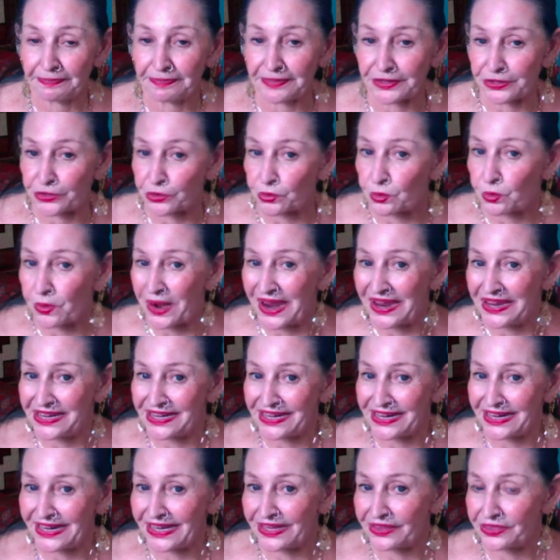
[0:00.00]
that are
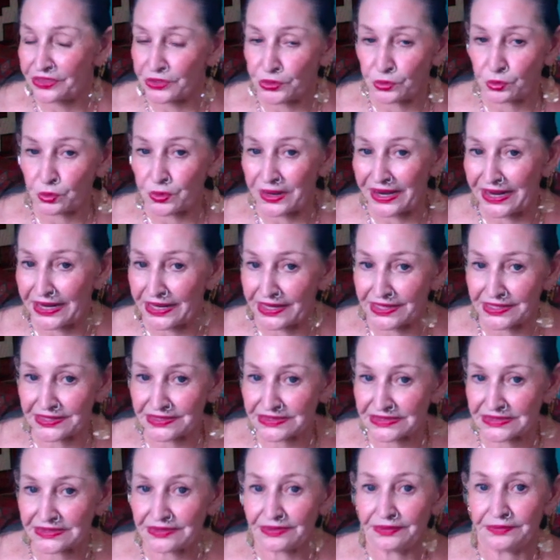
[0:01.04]
waiting in the
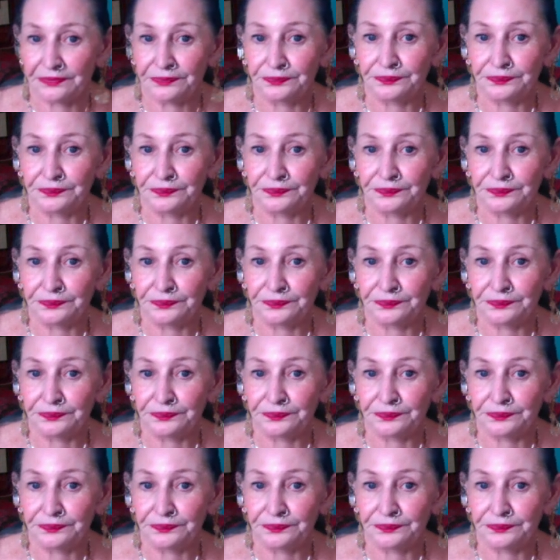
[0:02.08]
wings